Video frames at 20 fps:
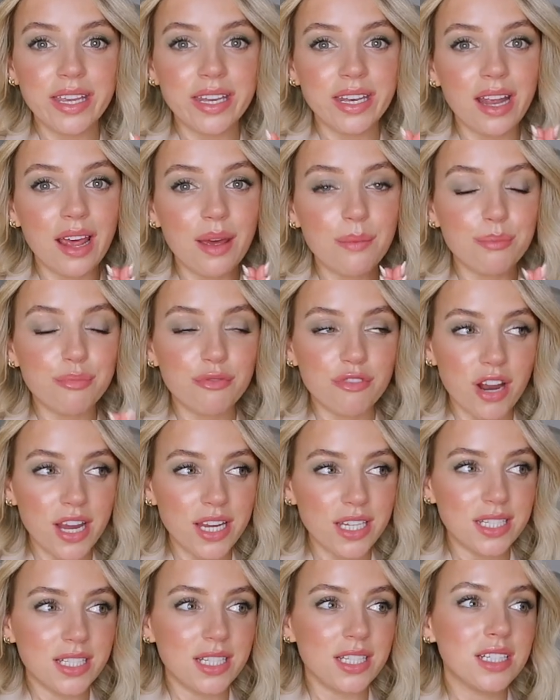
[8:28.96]
in
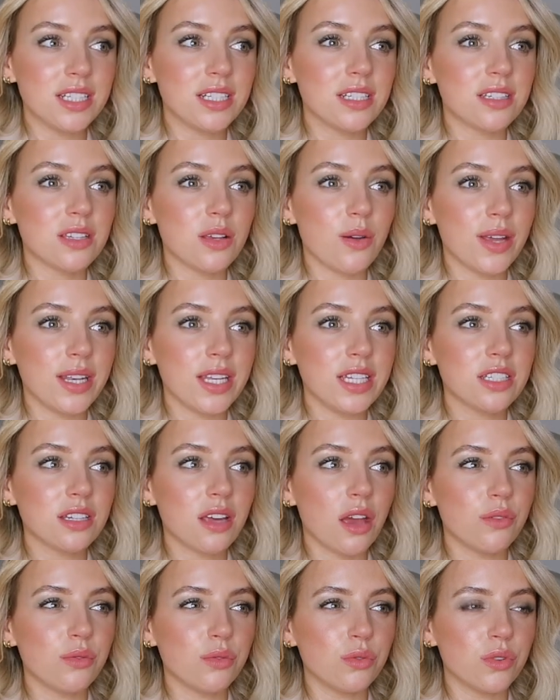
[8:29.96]
Brighton, so I need to
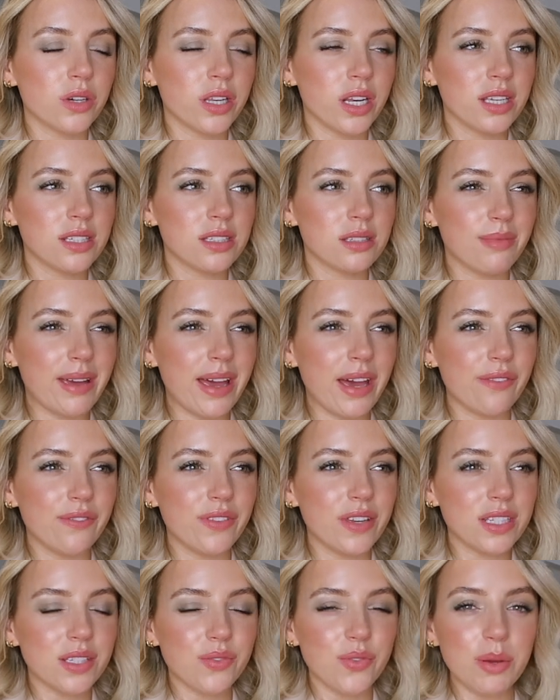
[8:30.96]
go and organize some
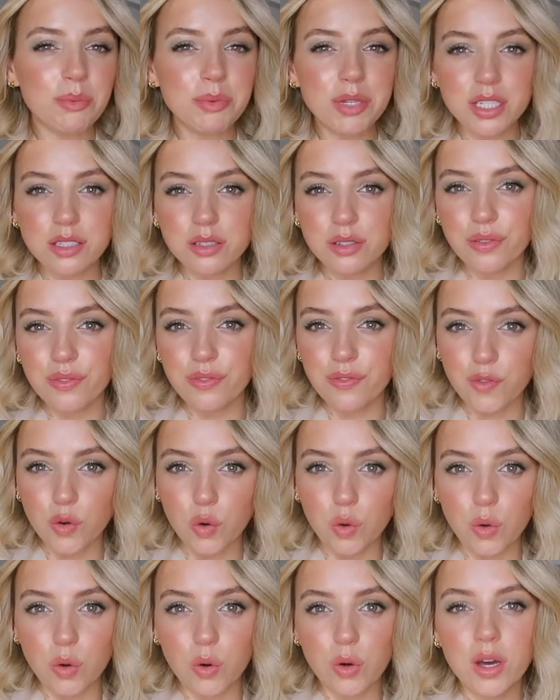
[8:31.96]
outfits. I think I'm gonna do
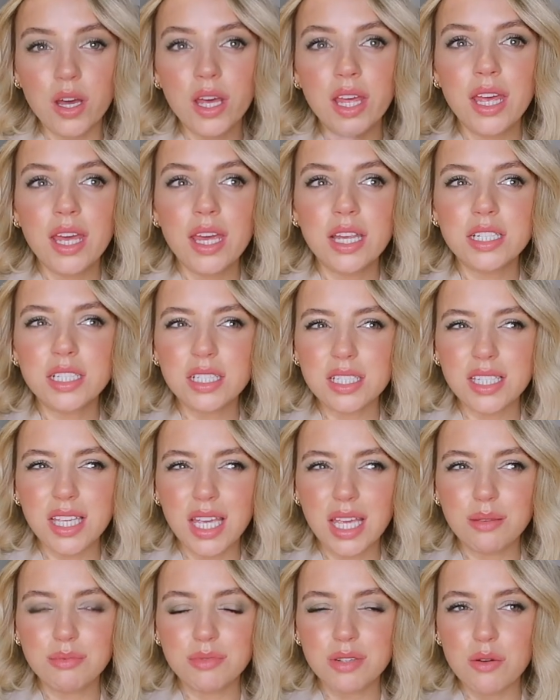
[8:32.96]
four and just
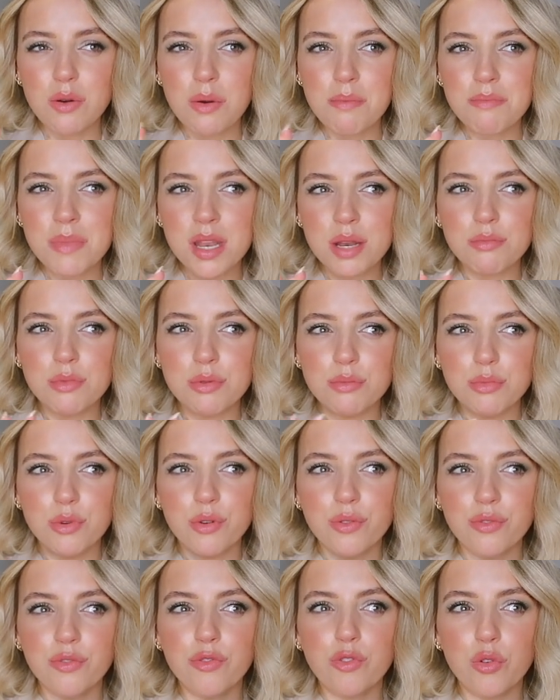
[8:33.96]
keep to a minimum
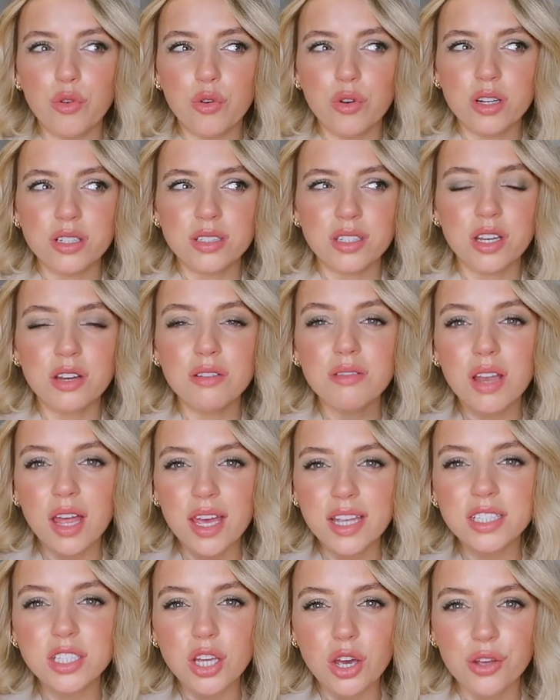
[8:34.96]
of four, because I don't
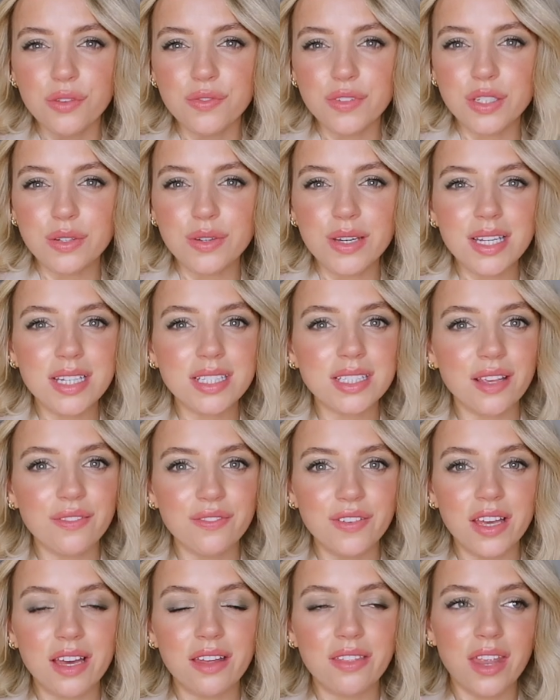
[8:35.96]
like to overdo it, because I
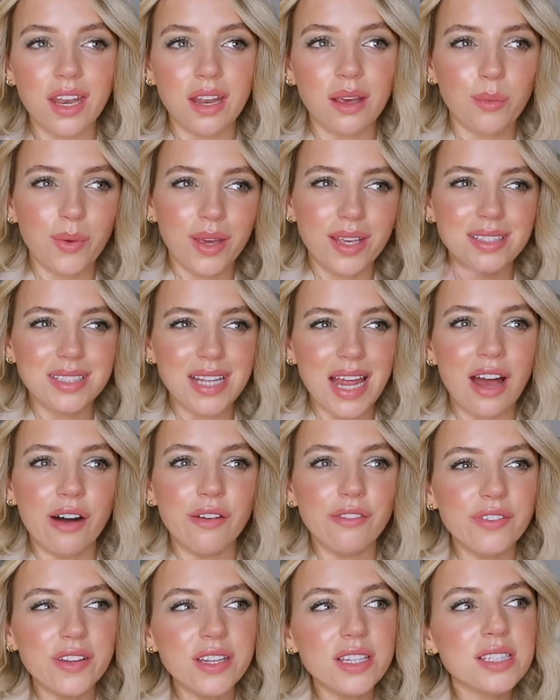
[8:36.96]
think then I waste
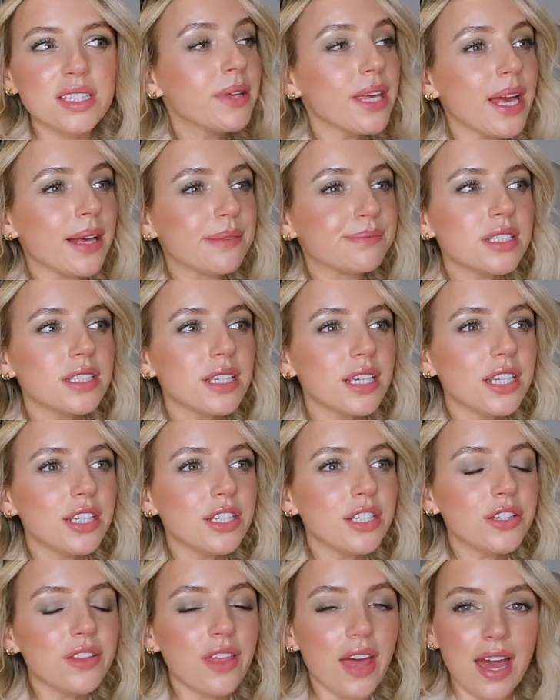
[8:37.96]
outfits. But yeah, so I'm gonna
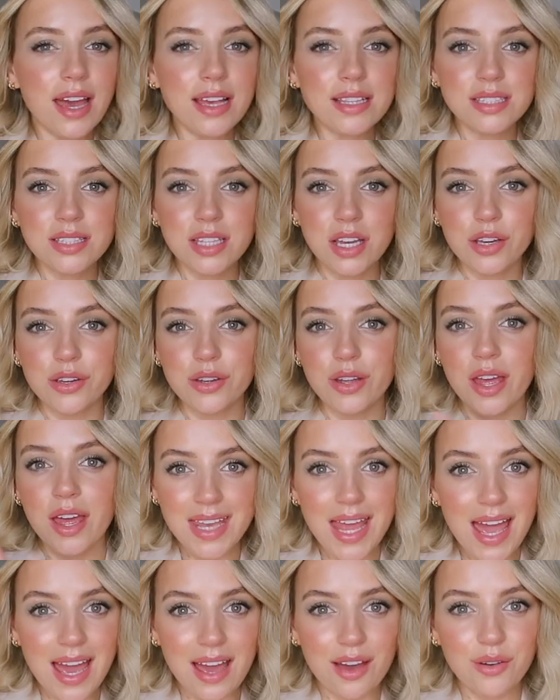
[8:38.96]
do that. So
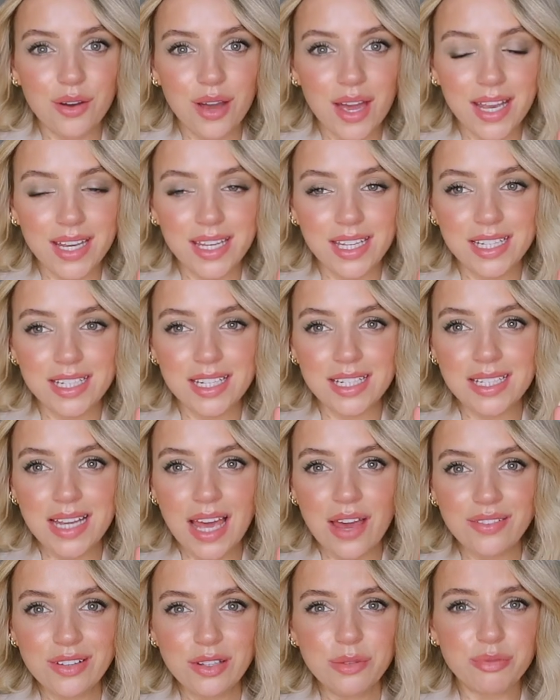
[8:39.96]
now I need to
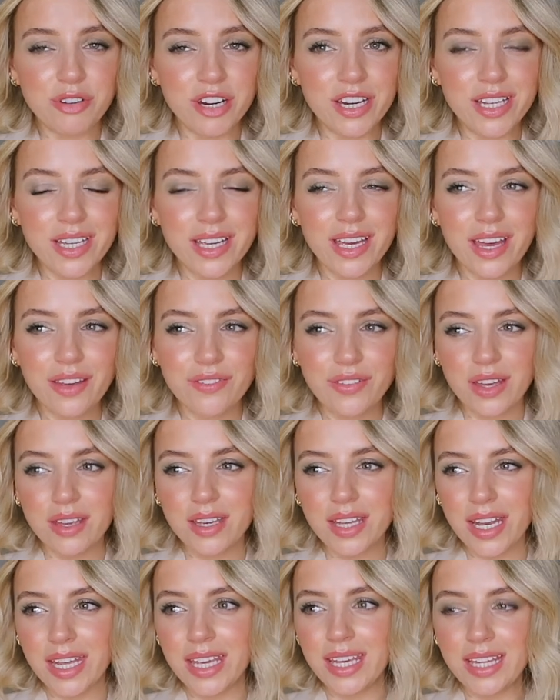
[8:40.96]
have a little break. I think
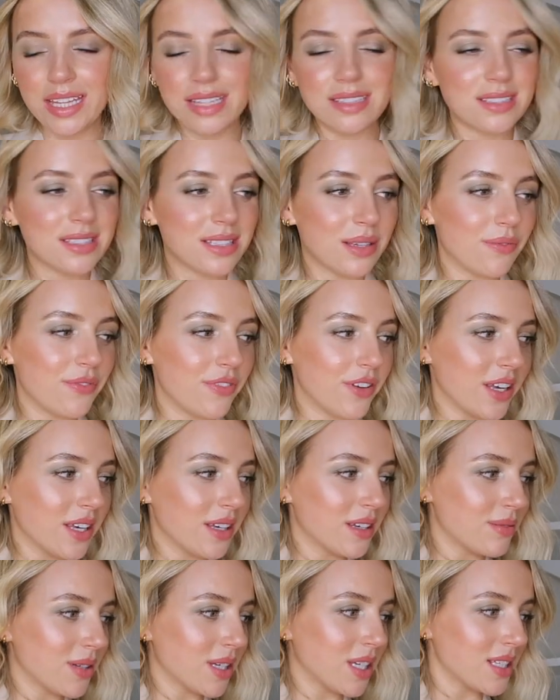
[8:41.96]
I'm gonna eat
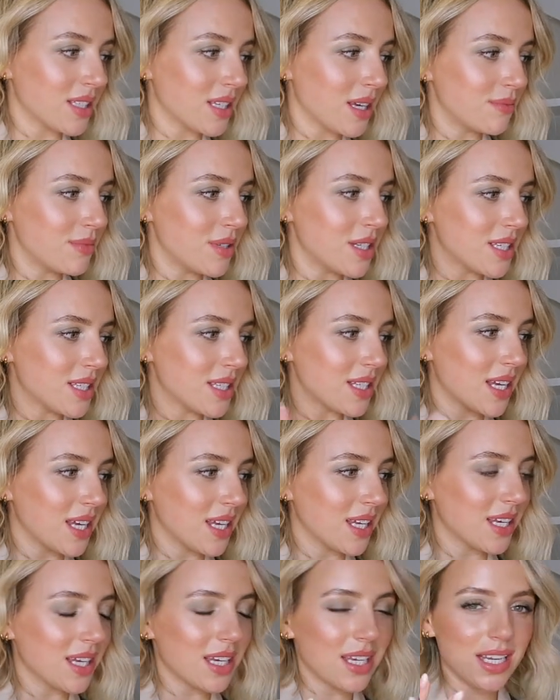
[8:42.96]
something, because I'm just
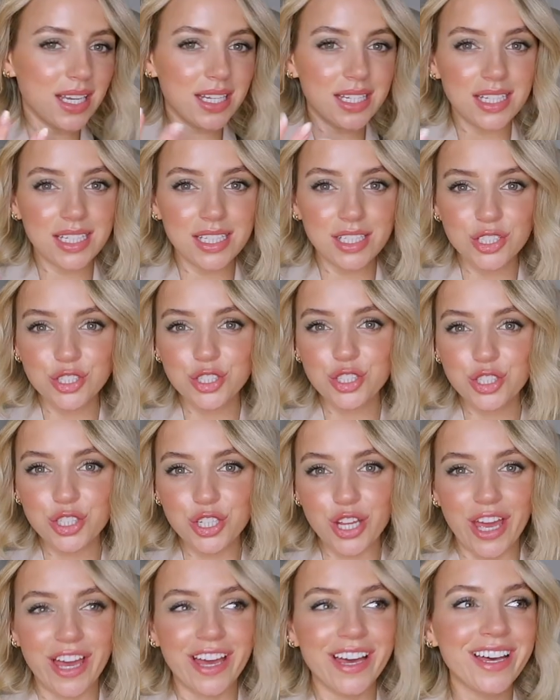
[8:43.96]
like, I need
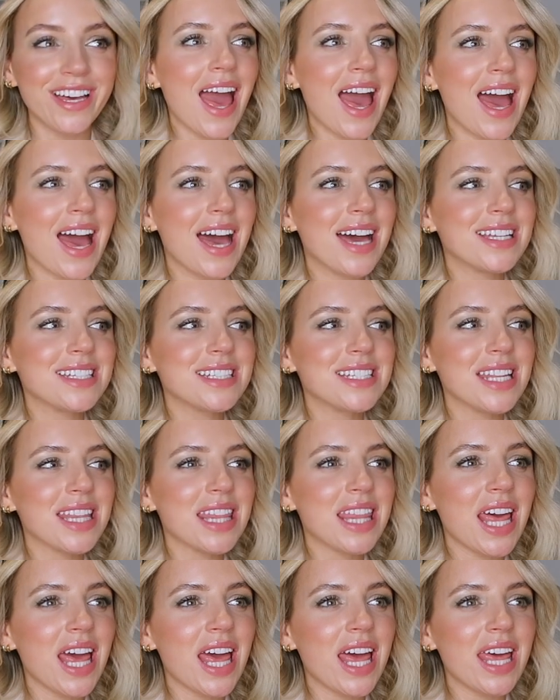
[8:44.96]
sugar. And
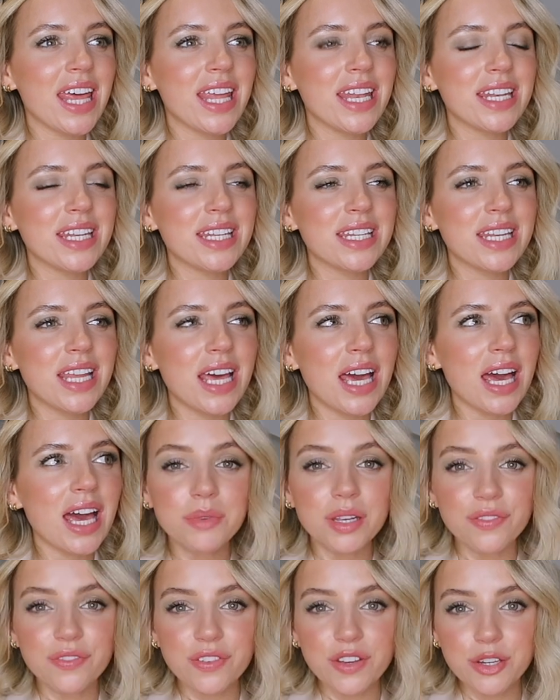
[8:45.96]
then we're
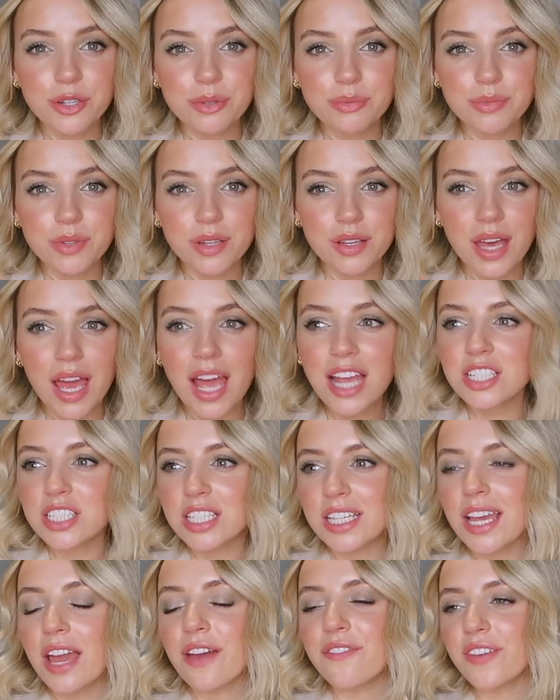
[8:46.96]
gonna film.
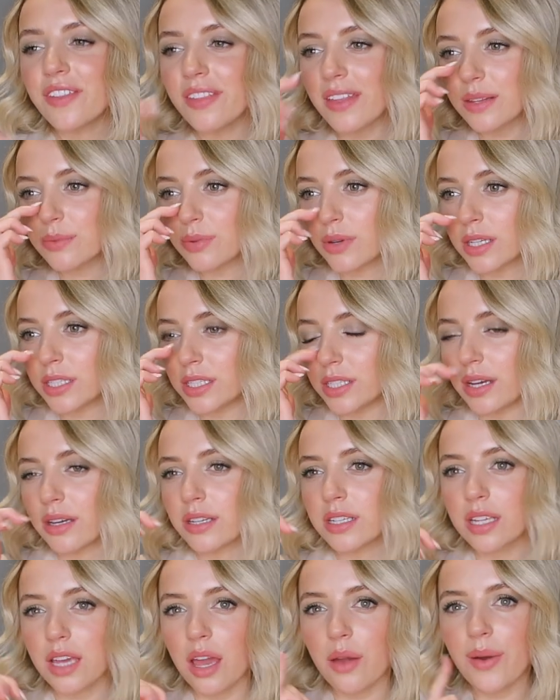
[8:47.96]
Actually, I think that's what I'm gonna do. I'm
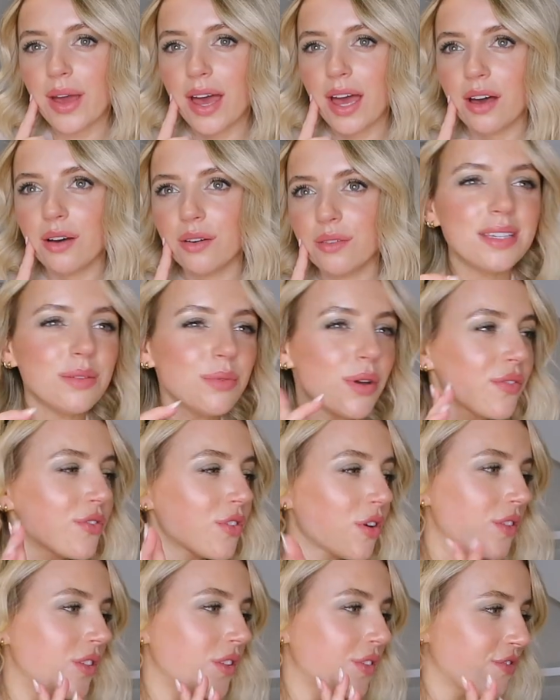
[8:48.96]
gonna go out, see what I've
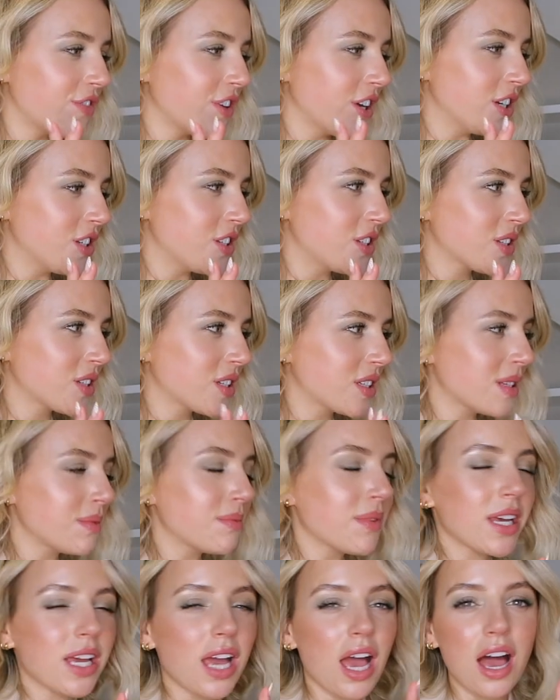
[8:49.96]
got in the fridge, because
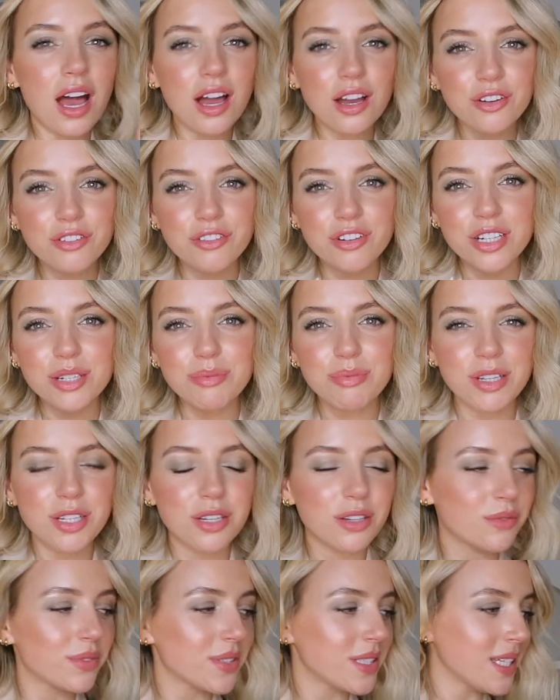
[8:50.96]
I'm like hungry but I
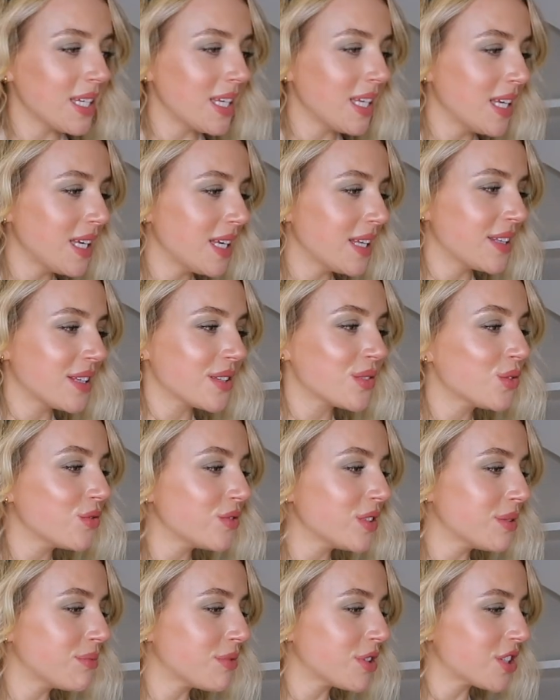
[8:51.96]
don't know what to eat, and there's not
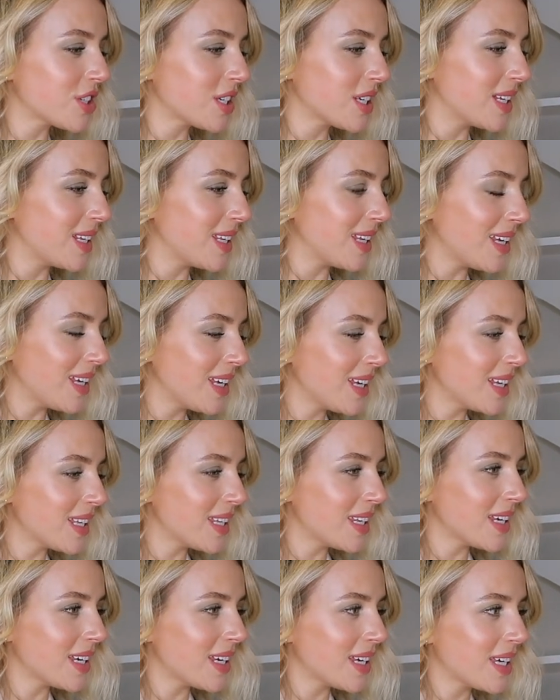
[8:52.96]
really much I can eat
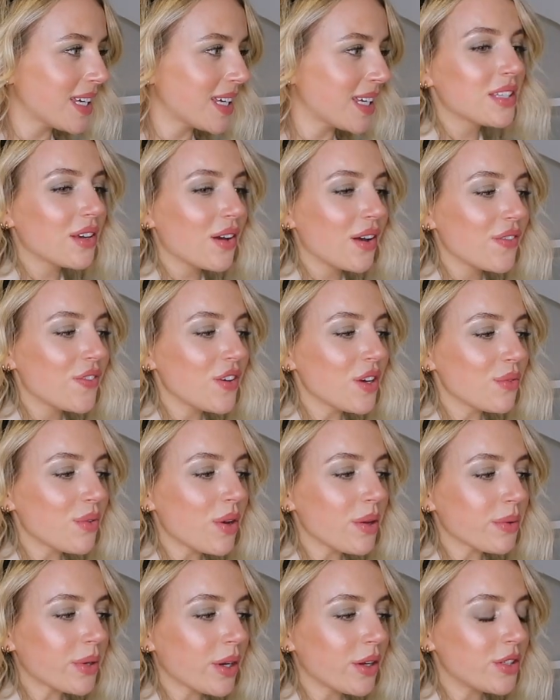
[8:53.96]
in here. So I think
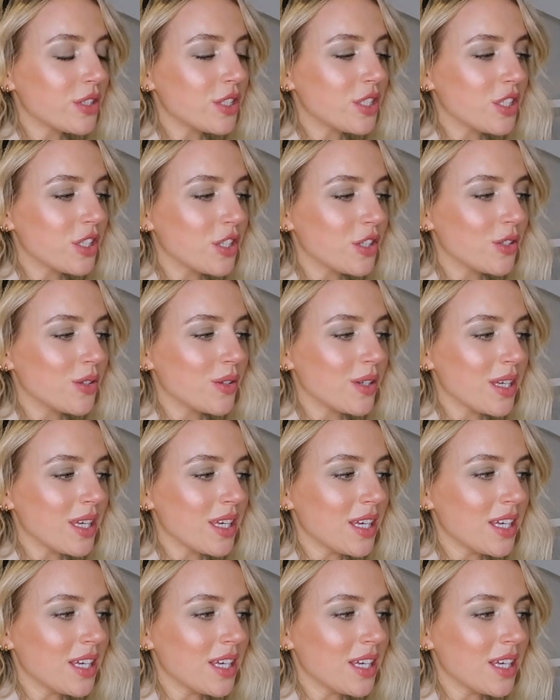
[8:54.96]
what I'm going to do